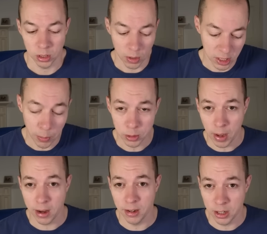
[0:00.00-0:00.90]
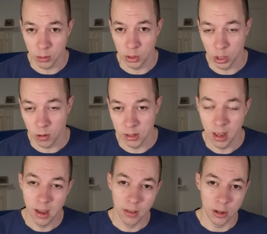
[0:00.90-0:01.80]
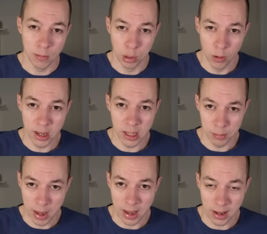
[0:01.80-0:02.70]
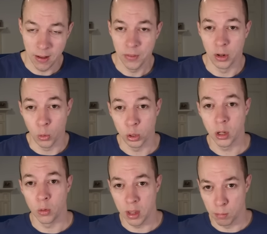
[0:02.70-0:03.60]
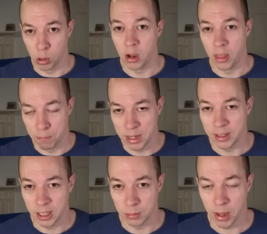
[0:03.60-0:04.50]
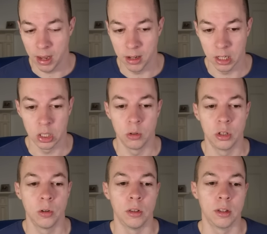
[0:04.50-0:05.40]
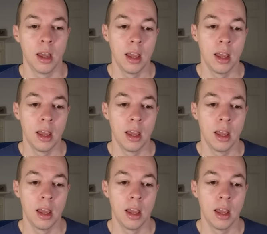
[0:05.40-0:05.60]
So when someone's paying national insurance, the employee is paying it, and also the employer, the business, is paying national insurance.